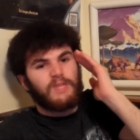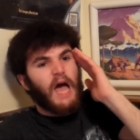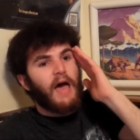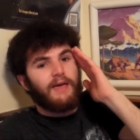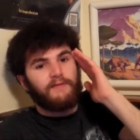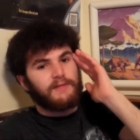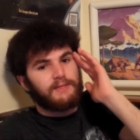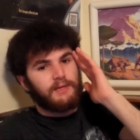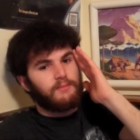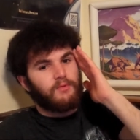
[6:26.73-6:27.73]
I haven't
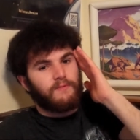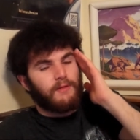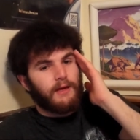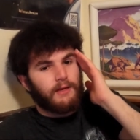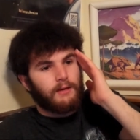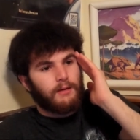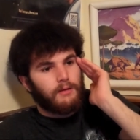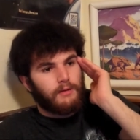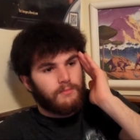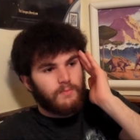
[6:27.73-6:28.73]
seen a movie like it.
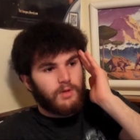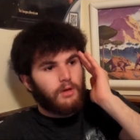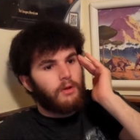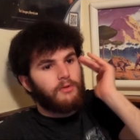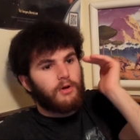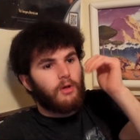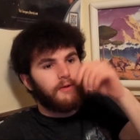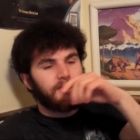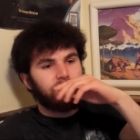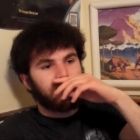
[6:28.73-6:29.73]
The, cl- the
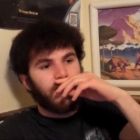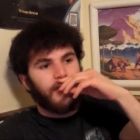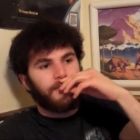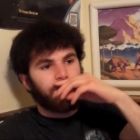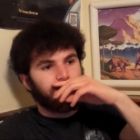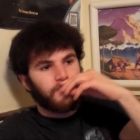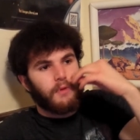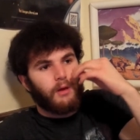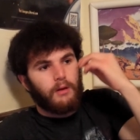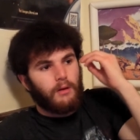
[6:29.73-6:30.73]
closest thing
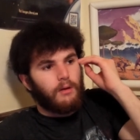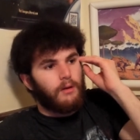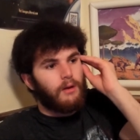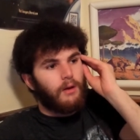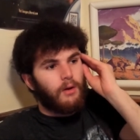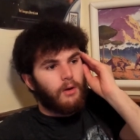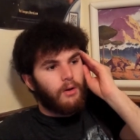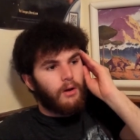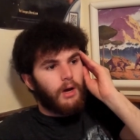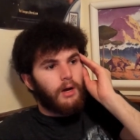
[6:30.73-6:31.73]

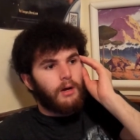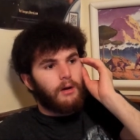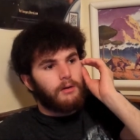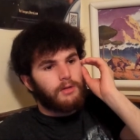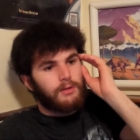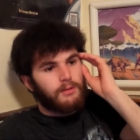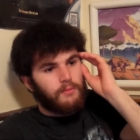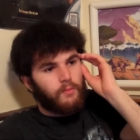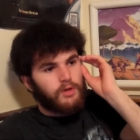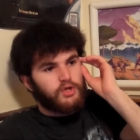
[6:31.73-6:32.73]
uh,
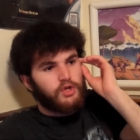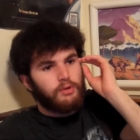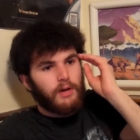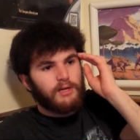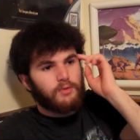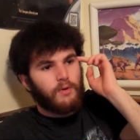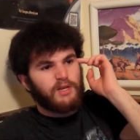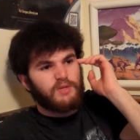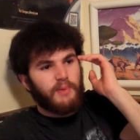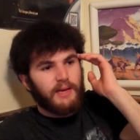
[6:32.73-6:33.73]
was 2001 A
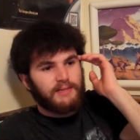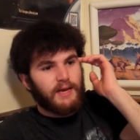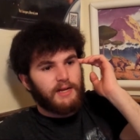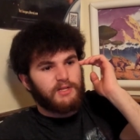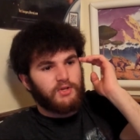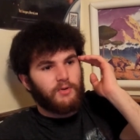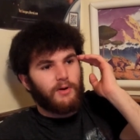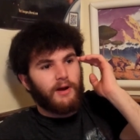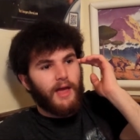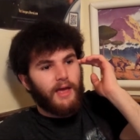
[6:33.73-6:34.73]
Space Odyssey
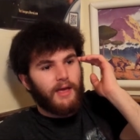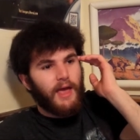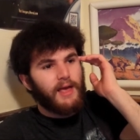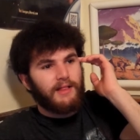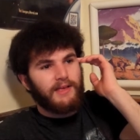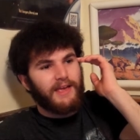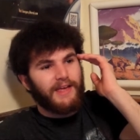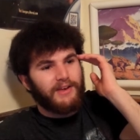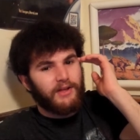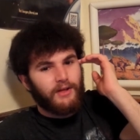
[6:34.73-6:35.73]
or Alien,